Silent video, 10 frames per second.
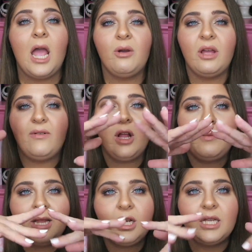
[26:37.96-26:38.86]
I'll have all
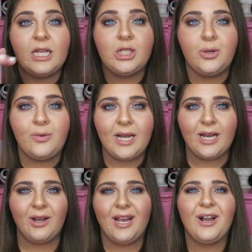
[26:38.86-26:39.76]
of my little links right
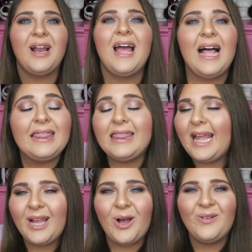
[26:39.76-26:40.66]
down here,
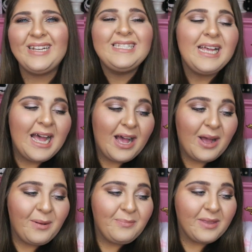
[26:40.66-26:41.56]
like always.
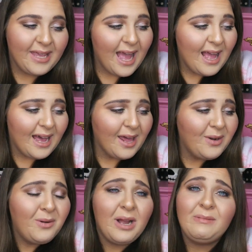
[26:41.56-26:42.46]
Yeah, I
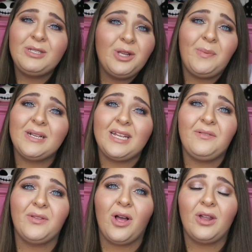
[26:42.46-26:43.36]
don't know. I'm super
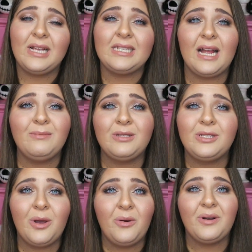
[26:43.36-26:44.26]
excited for the holidays. I'm
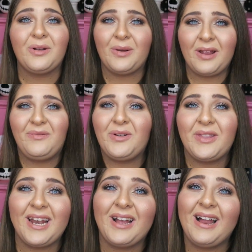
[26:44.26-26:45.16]
so grateful
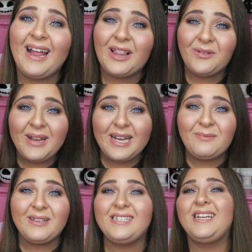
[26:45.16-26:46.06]
that I got Halloween
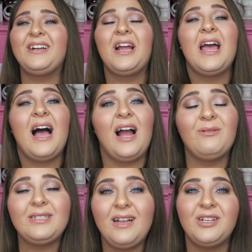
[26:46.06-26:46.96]
up this year. I
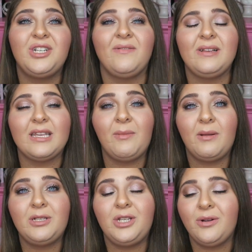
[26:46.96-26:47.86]
was not sure if I was going to
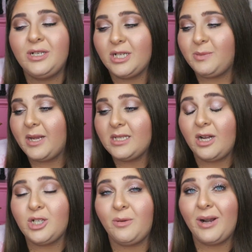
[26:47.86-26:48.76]
be able to do it just because
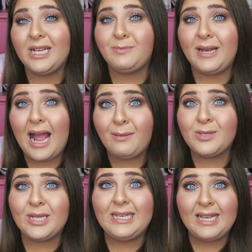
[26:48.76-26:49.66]
October has been
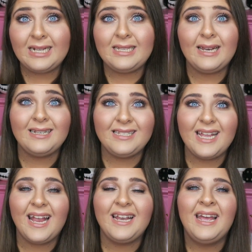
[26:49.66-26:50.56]
absolutely nuts and
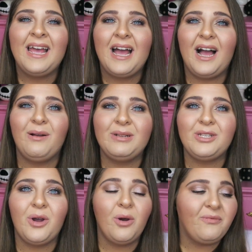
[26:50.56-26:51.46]
insane. And
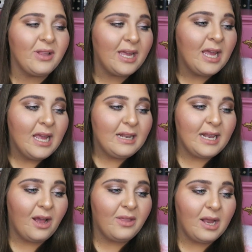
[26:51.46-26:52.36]
so hopefully
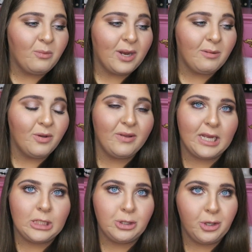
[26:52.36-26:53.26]
now that we are
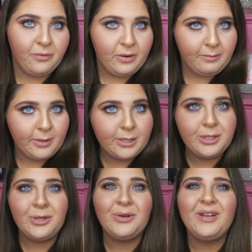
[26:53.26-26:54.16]
moving into November
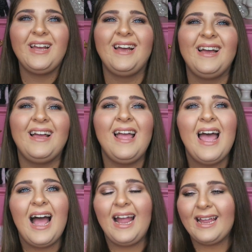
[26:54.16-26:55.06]
soon,
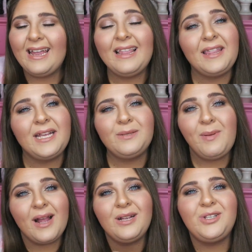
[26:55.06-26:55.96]
I can get things
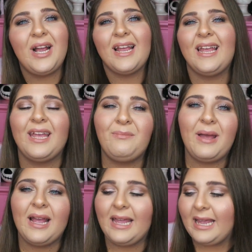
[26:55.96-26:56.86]
back on track and get
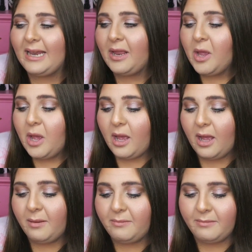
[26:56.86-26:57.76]
back in
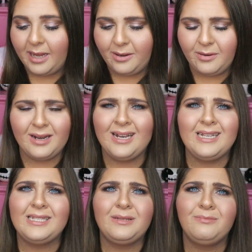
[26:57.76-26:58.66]
my
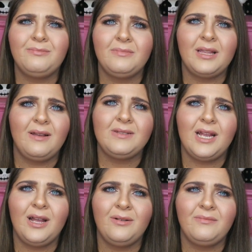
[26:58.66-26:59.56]
organized
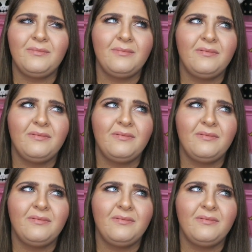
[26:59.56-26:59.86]
lifestyle,